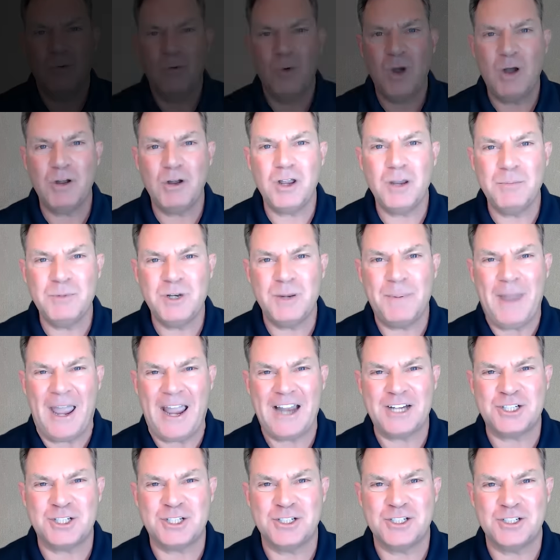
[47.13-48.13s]
Welcome to
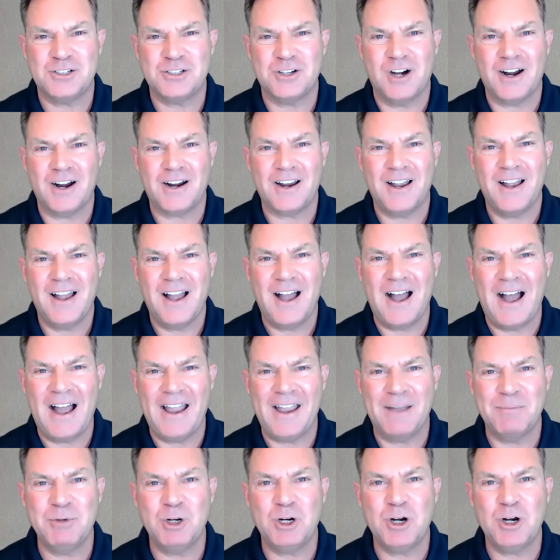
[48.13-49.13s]
Passion Struck. Hi,
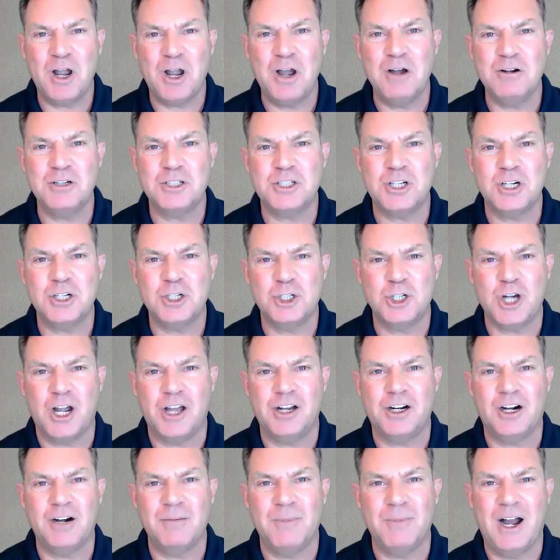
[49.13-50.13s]
I'm your host,
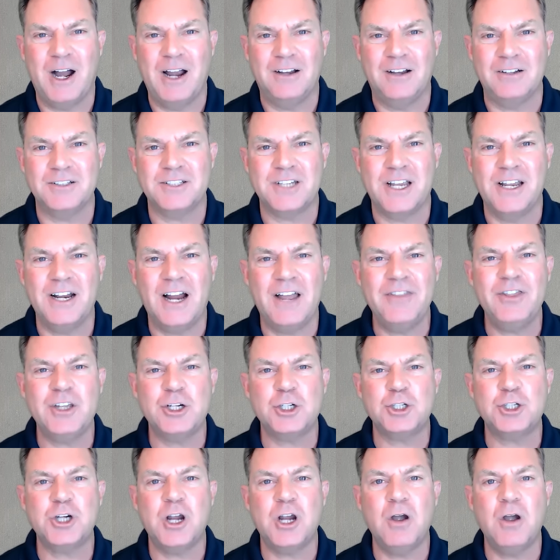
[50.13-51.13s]
John R. Miles, and on the
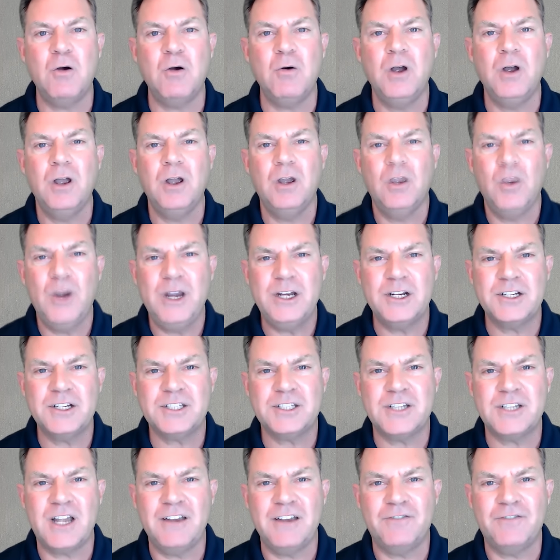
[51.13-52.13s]
show, we
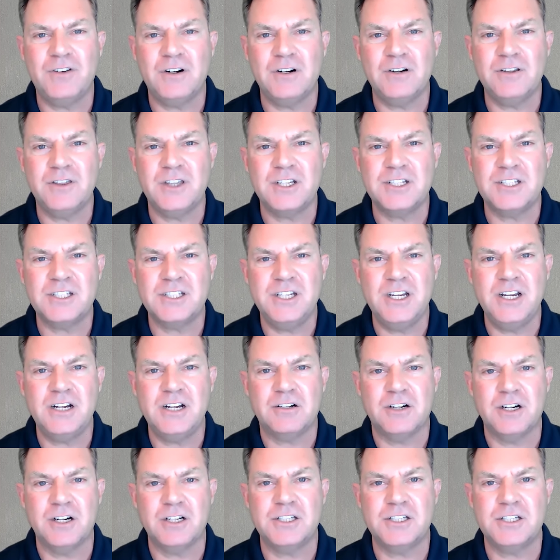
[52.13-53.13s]
decipher the
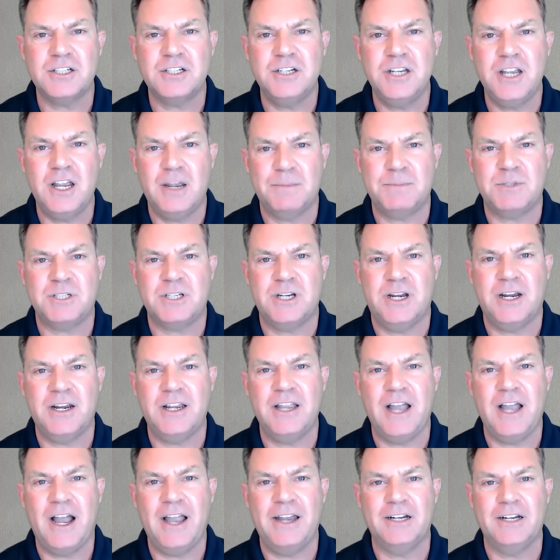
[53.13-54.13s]
secrets, tips, and
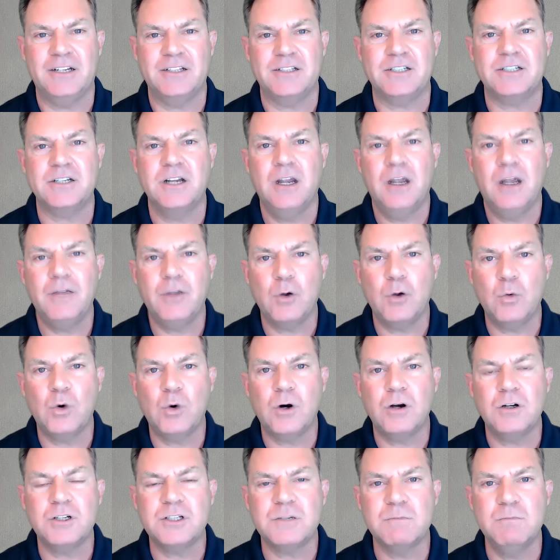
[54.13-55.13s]
guidance of the
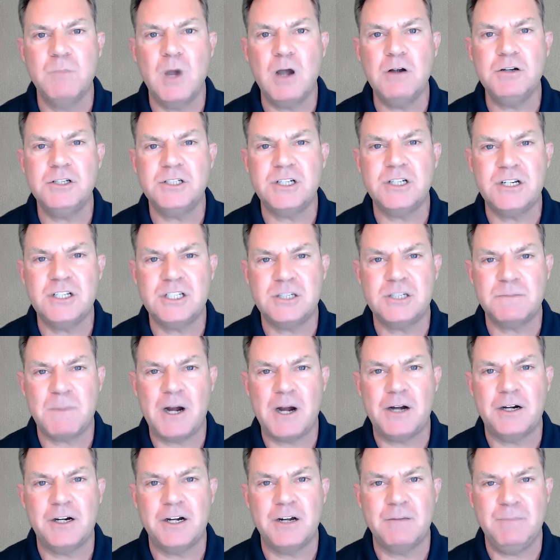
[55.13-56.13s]
world's most
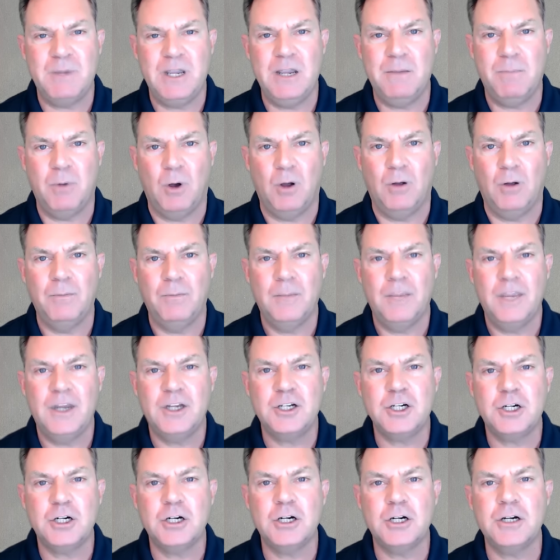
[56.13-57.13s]
inspiring people and
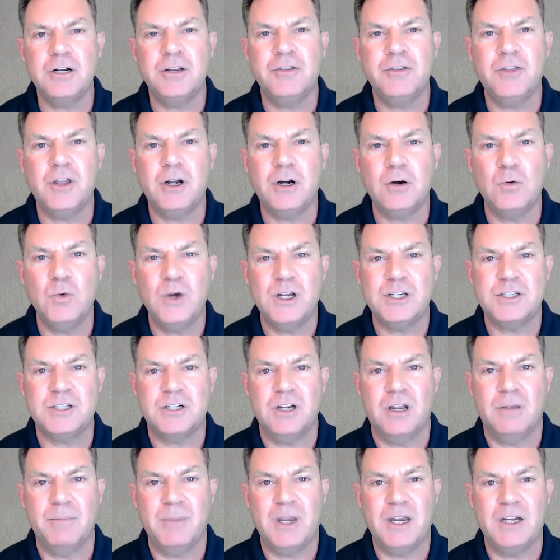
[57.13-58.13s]
turn their
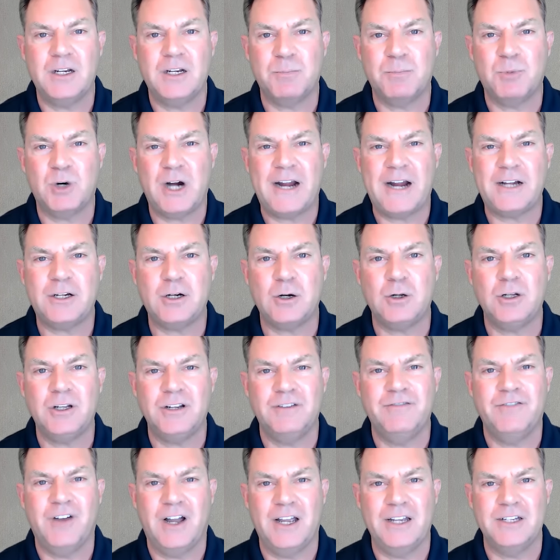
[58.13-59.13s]
wisdom into practical
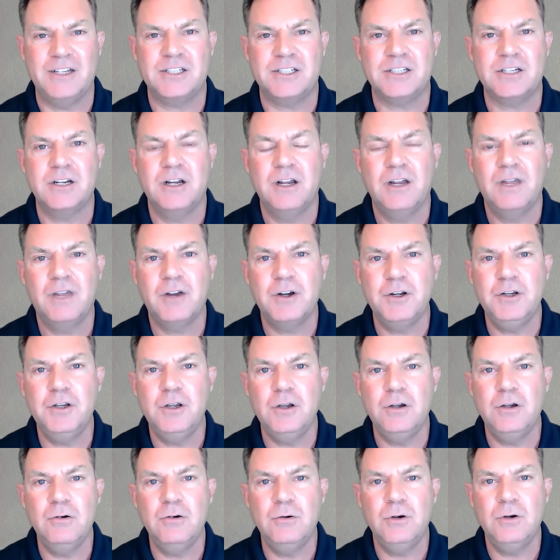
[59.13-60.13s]
advice for
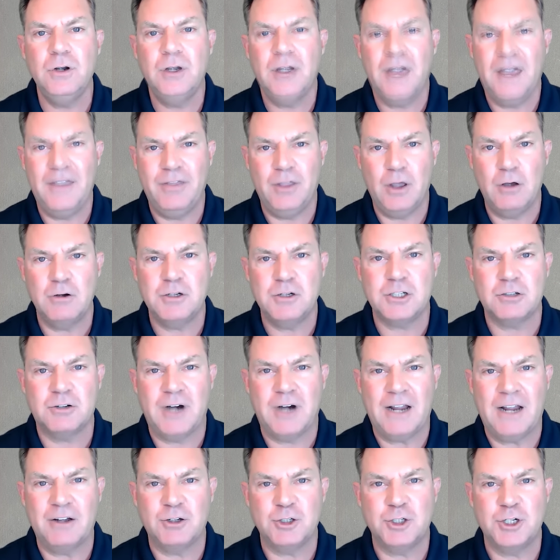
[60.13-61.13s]
you and those
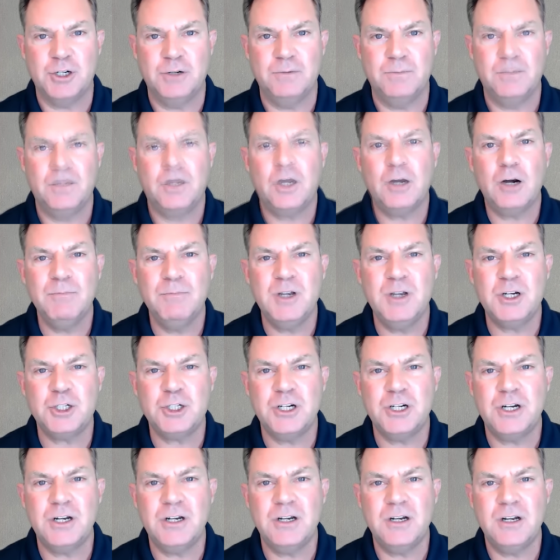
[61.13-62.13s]
around you. Our
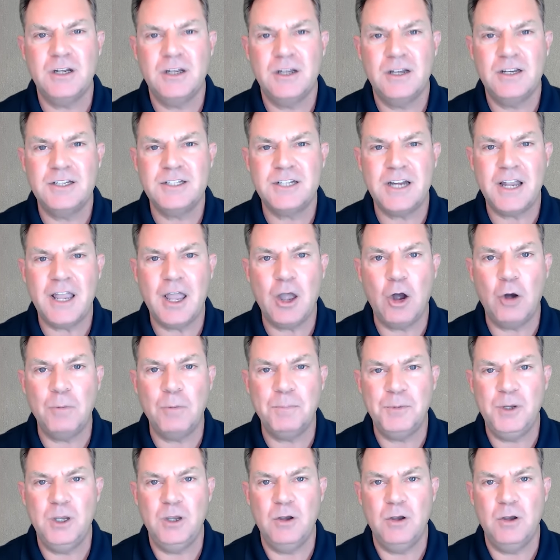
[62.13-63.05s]
mission is to help